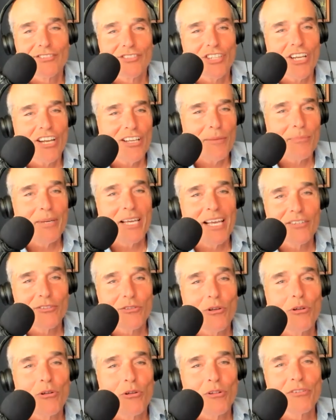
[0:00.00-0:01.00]
shut up,
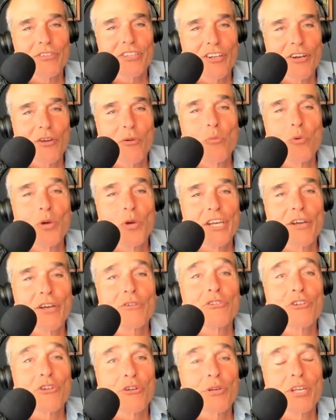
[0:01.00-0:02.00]
asshole. You know, we
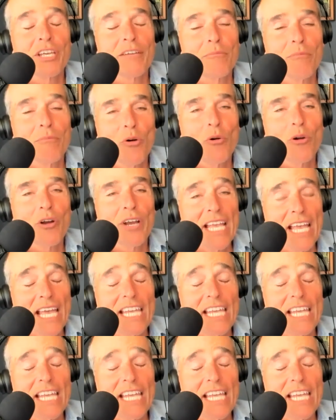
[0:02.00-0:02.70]
are doing more.